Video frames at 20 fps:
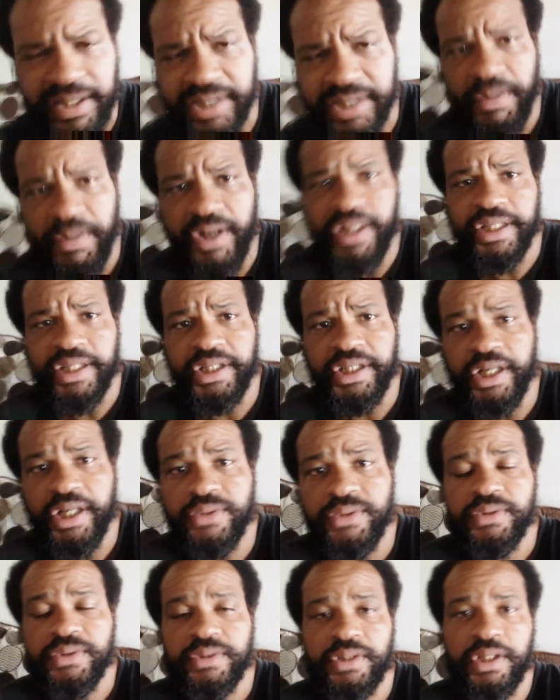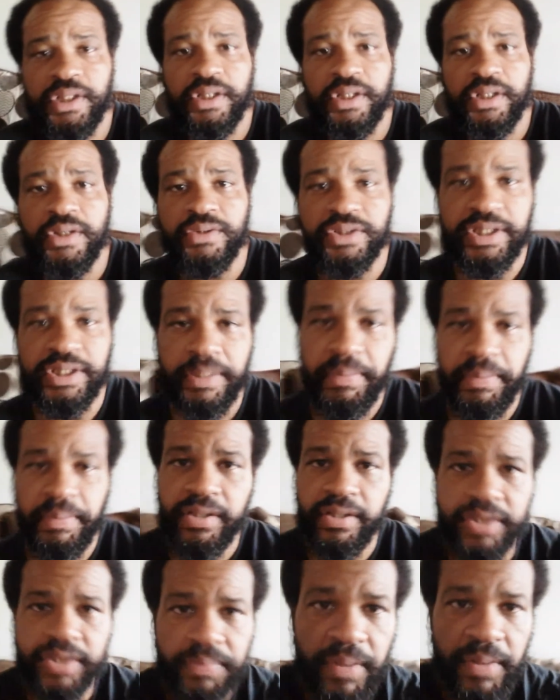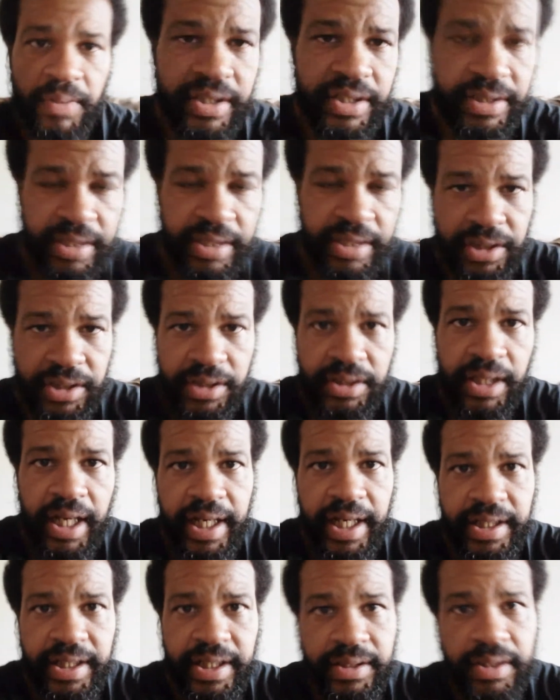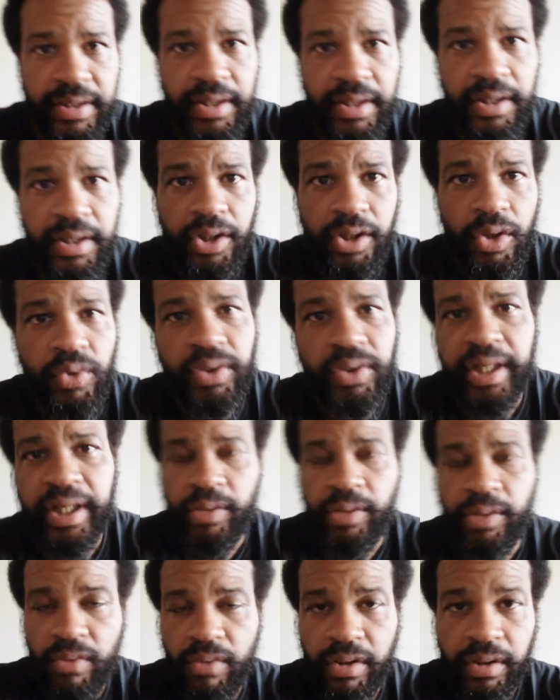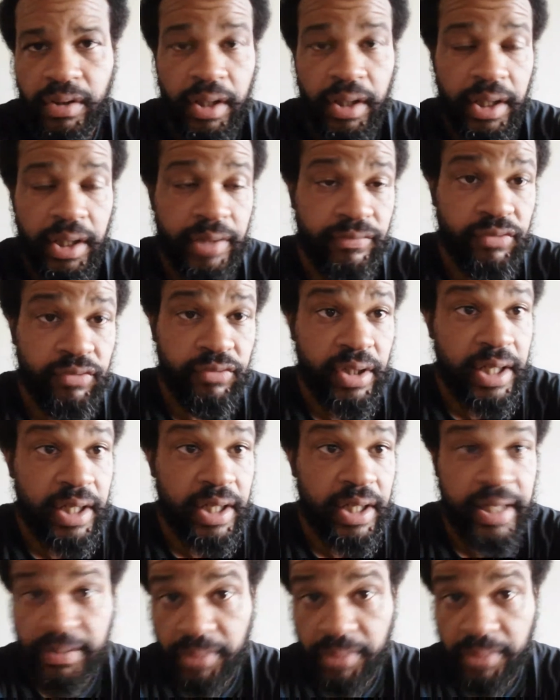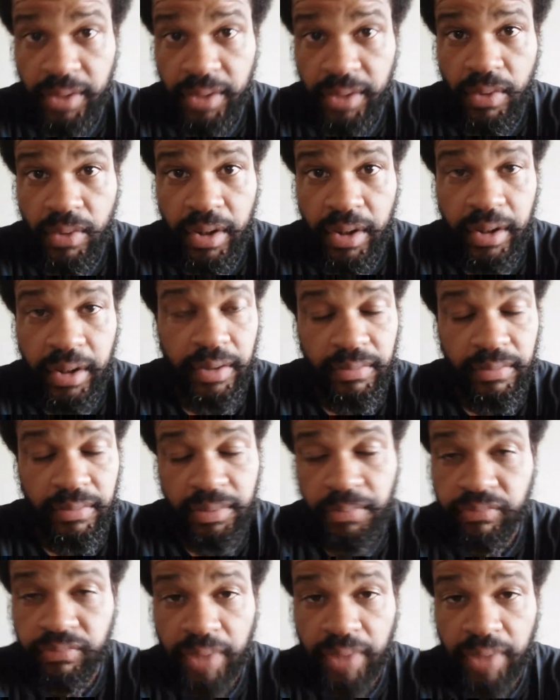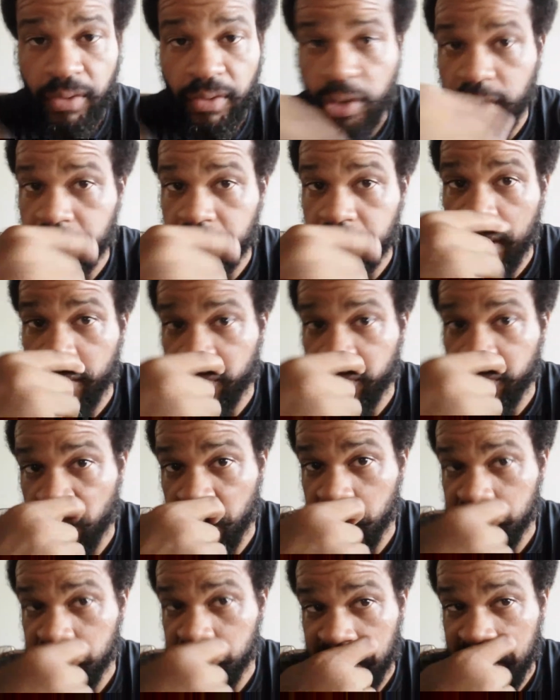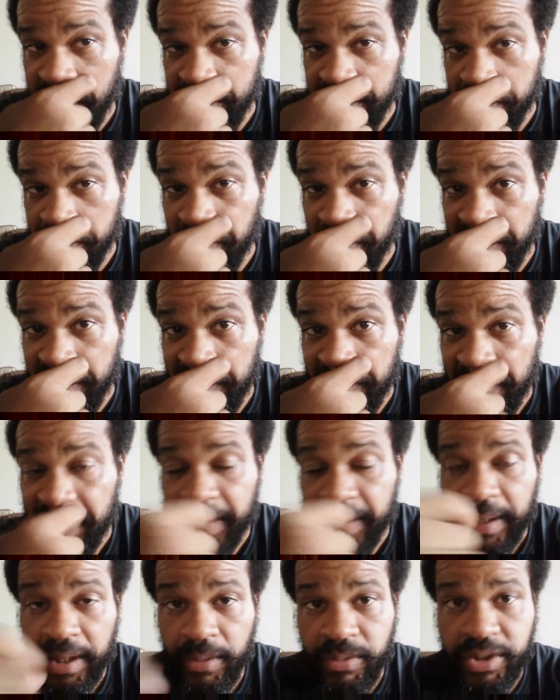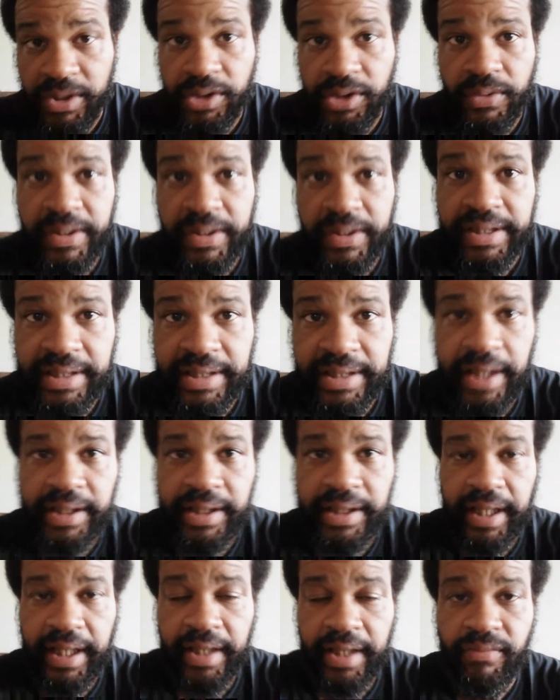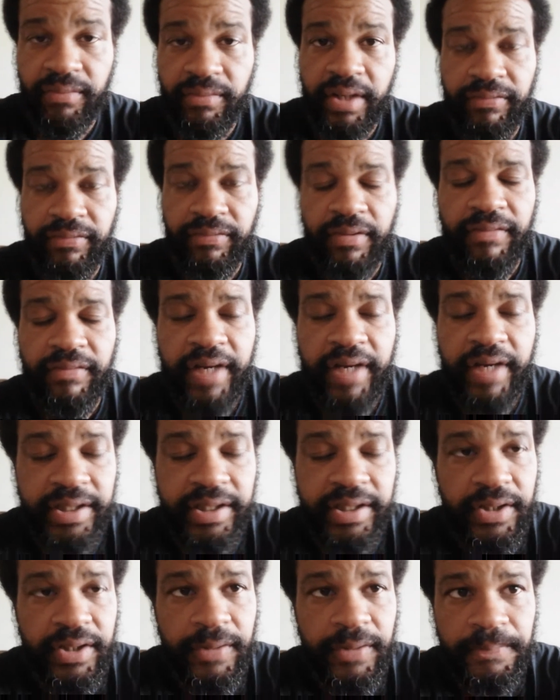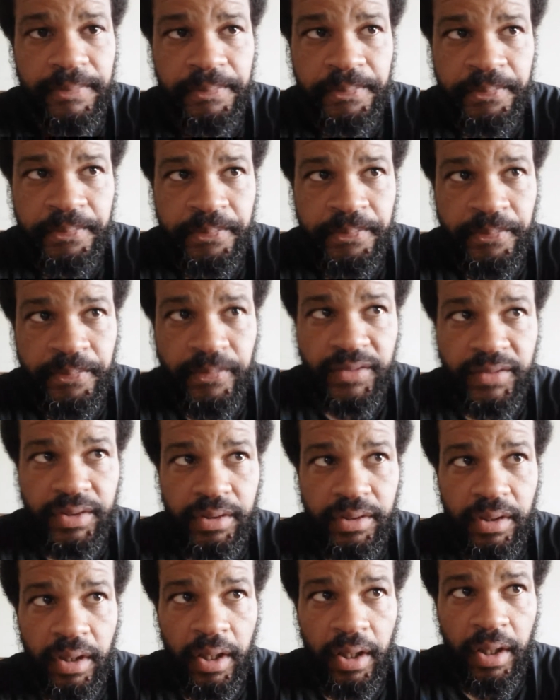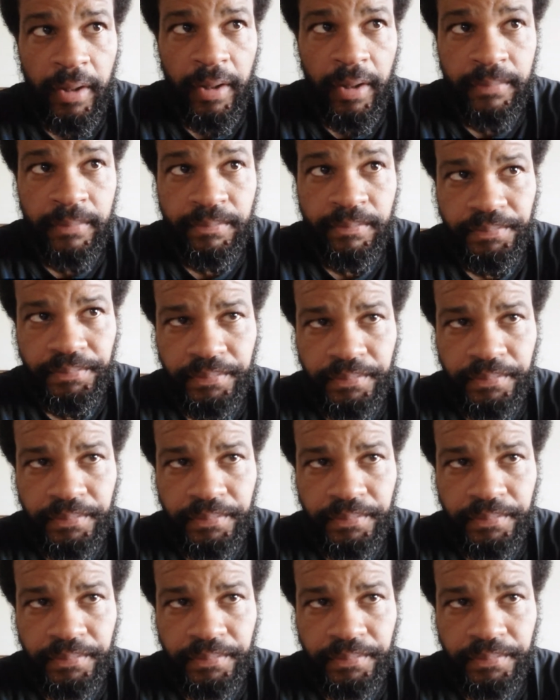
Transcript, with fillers: of sparring though. You know, typical of sparring sessions, guys go to get work, and Floyd got some good work. Um, of course, Spadafora was at his peak. He was doing his thing to get him ready for a fight. So, um,